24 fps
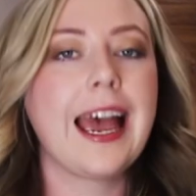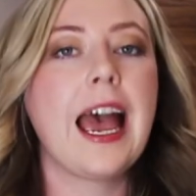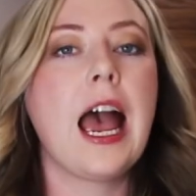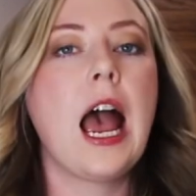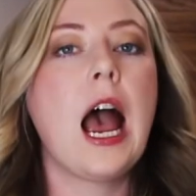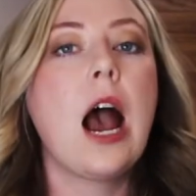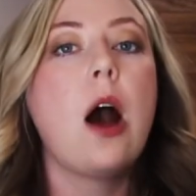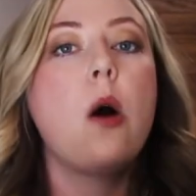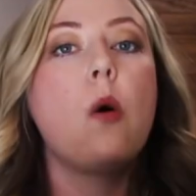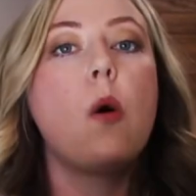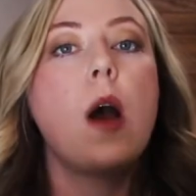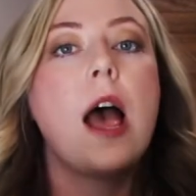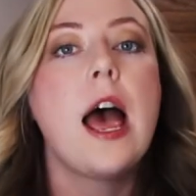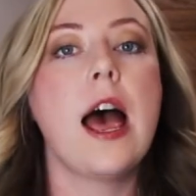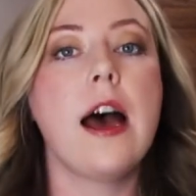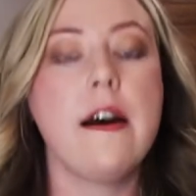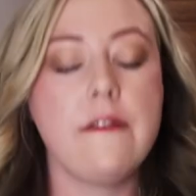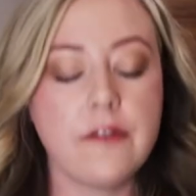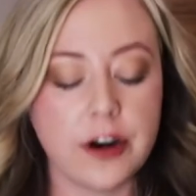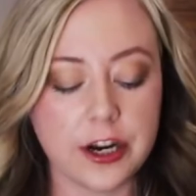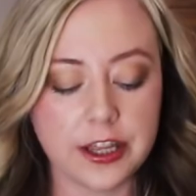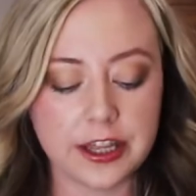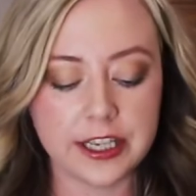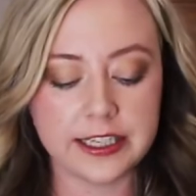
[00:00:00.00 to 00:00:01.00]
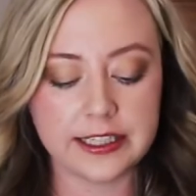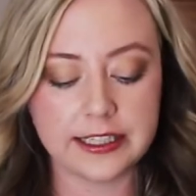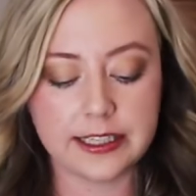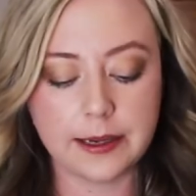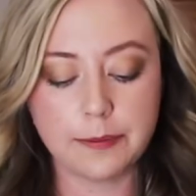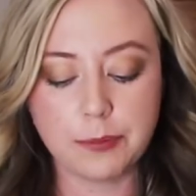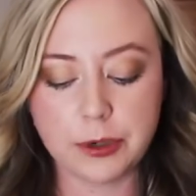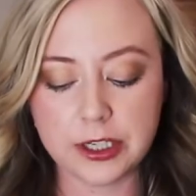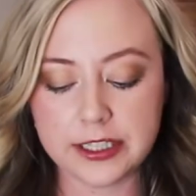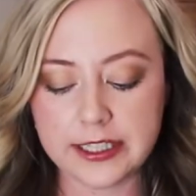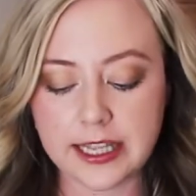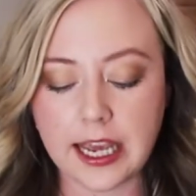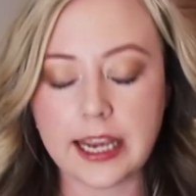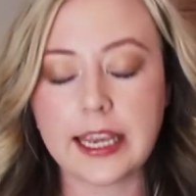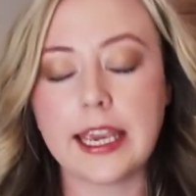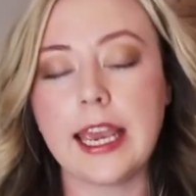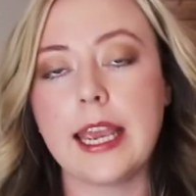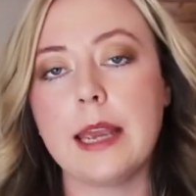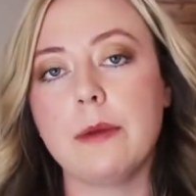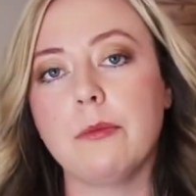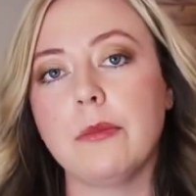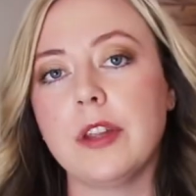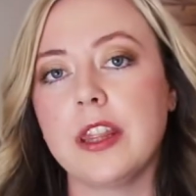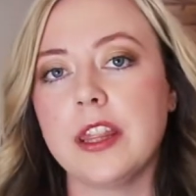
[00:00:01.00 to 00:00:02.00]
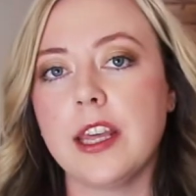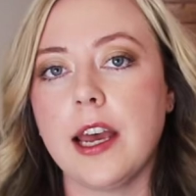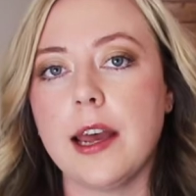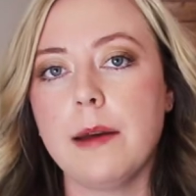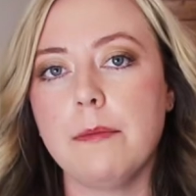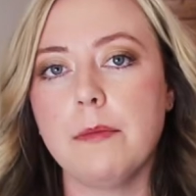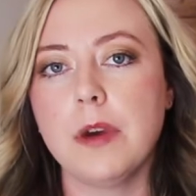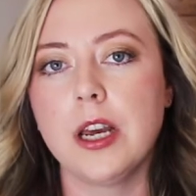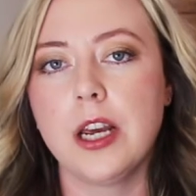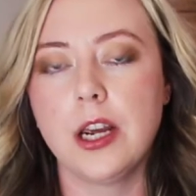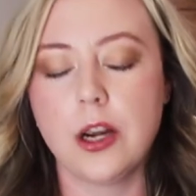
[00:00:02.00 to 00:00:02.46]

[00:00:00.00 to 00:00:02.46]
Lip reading: However, the zippers that came with them